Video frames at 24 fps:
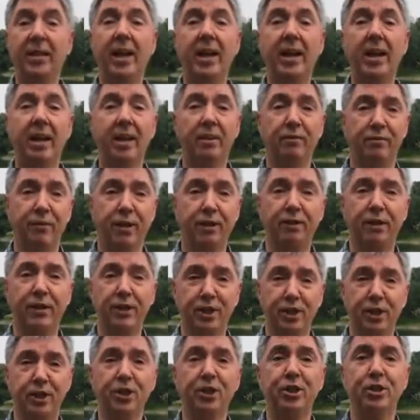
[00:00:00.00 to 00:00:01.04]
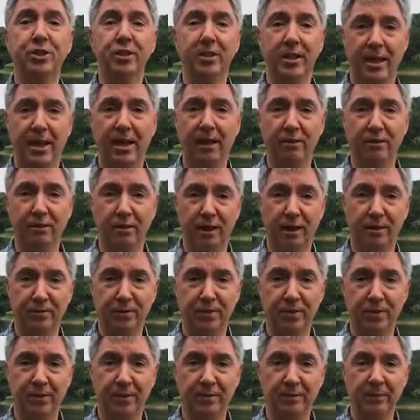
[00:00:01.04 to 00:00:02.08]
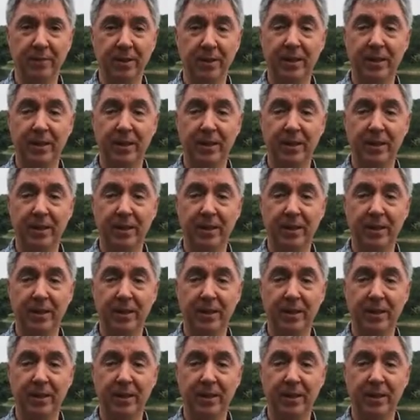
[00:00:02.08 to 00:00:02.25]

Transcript: they are very digital aircraft.